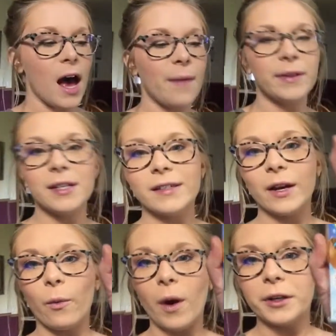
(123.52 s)
It's these,
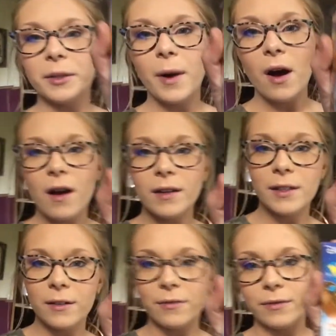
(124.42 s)
like, Wonder Balls.
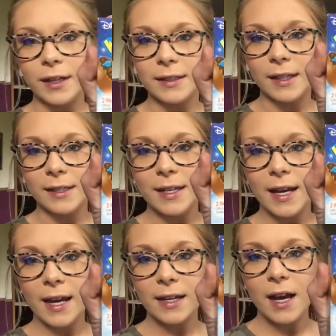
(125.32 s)
They're, like, Disney
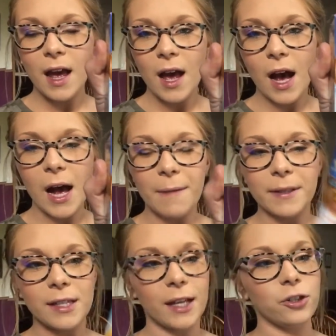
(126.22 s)
candy.
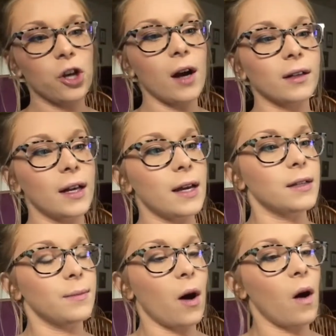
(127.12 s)
It's, like,
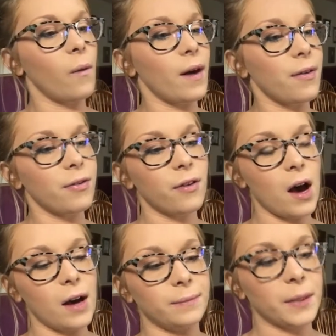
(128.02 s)
chocolate ball with
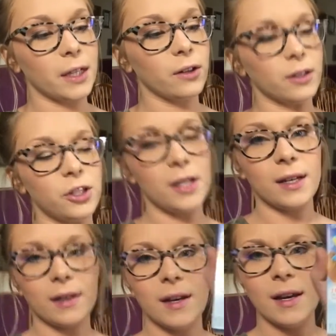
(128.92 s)
like
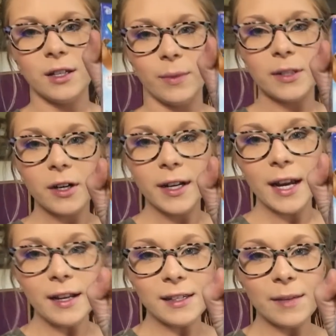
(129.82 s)
crunchy sweet tart
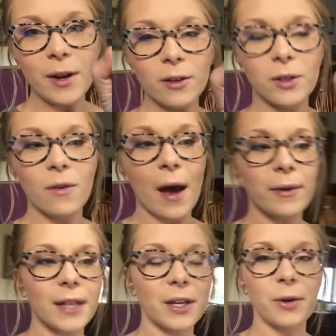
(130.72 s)
candies in the middle. So that
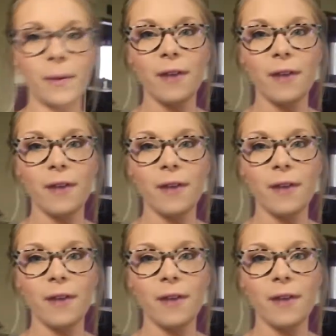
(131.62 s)
was kind of cool.